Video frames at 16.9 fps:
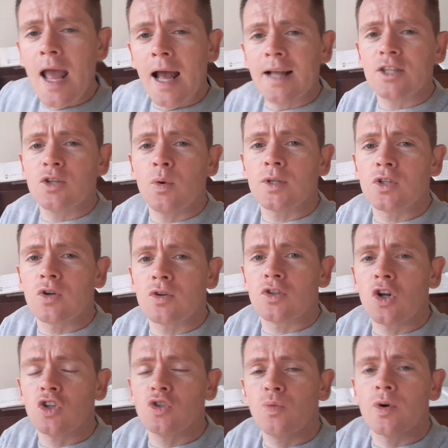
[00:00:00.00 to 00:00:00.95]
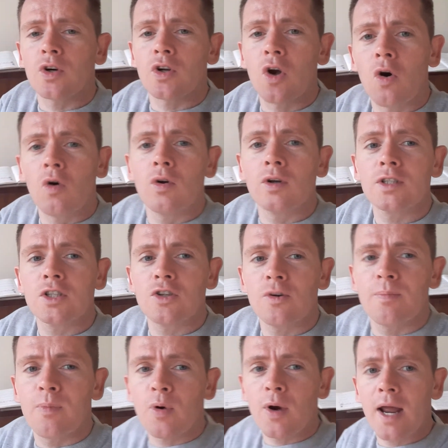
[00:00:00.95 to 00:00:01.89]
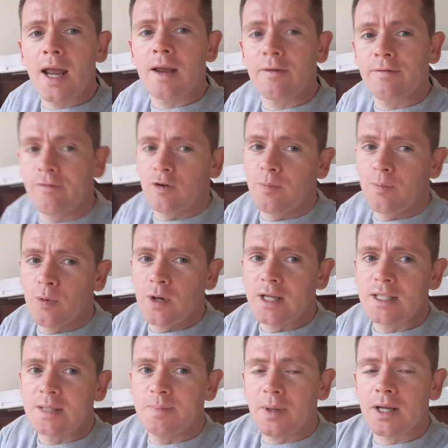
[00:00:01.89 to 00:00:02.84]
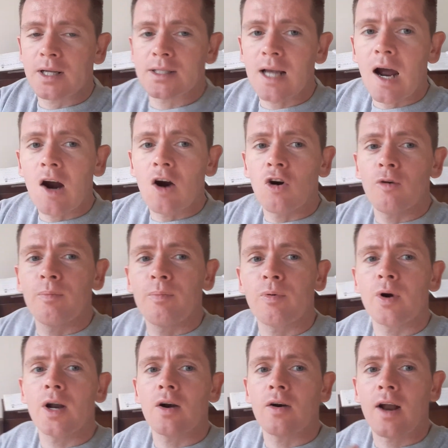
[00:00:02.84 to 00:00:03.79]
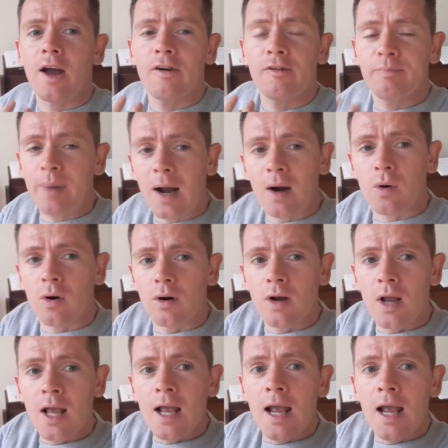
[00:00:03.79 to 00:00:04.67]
And so as a result, we're called to praying for priests because our prayer have power.